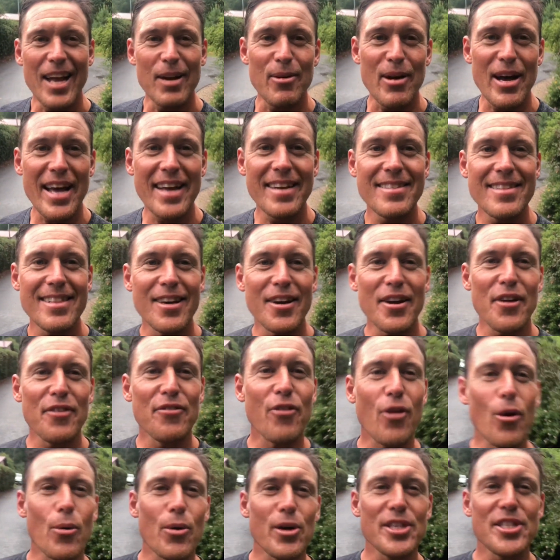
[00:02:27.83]
anyway, looking
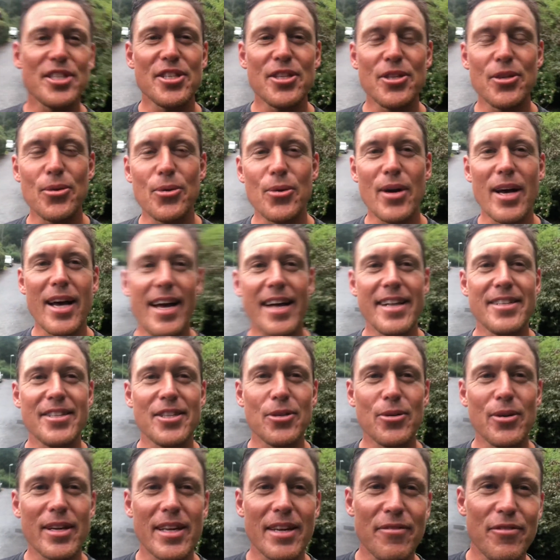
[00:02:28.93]
forward to uh,
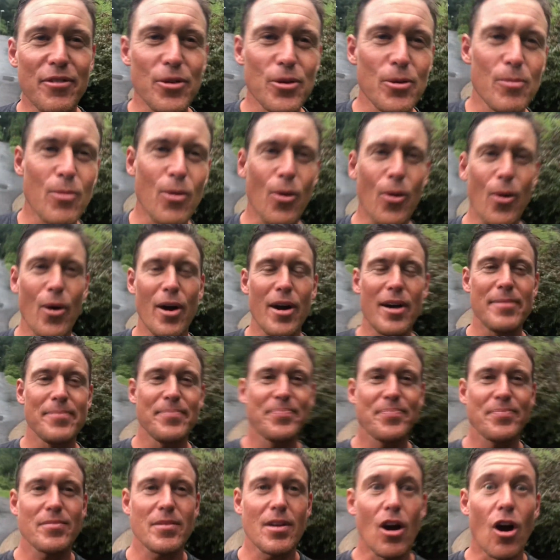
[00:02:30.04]
doing a few more
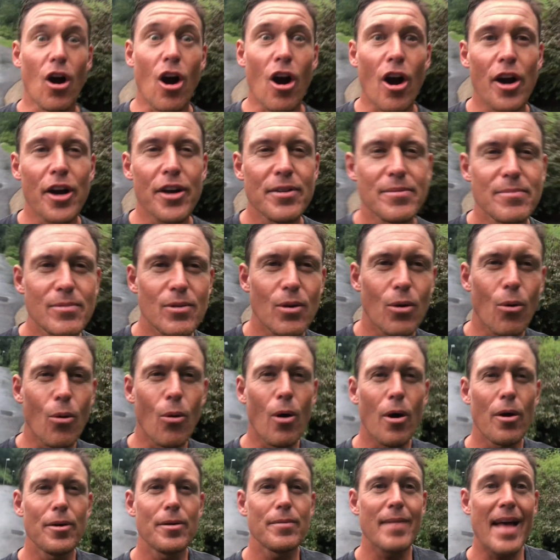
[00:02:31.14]
hard
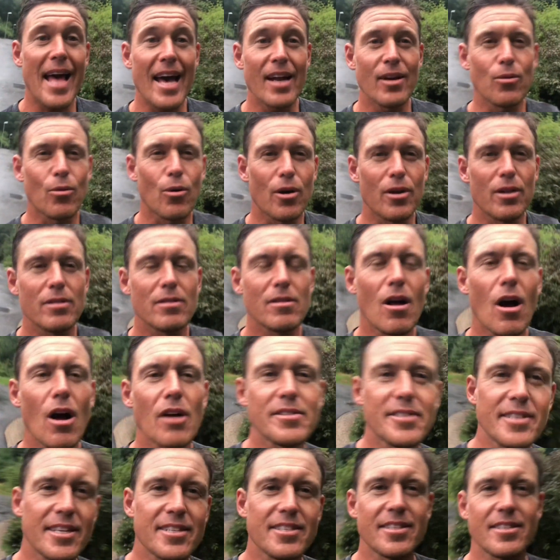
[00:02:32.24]
or and or
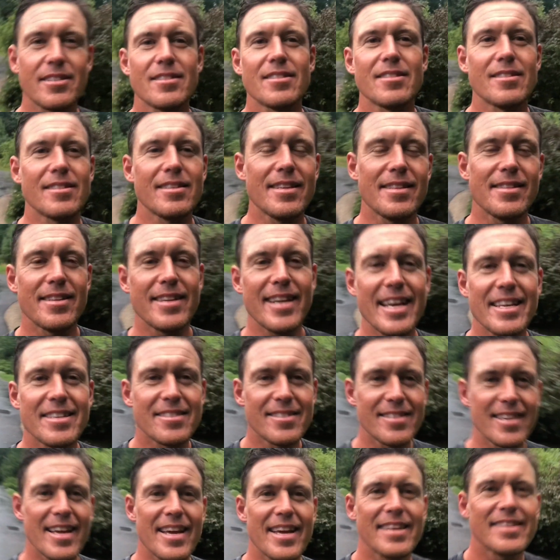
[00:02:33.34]
long sessions in the next
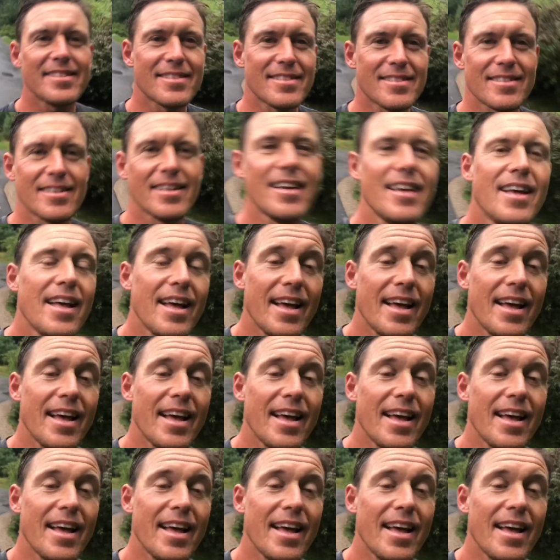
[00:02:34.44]
days,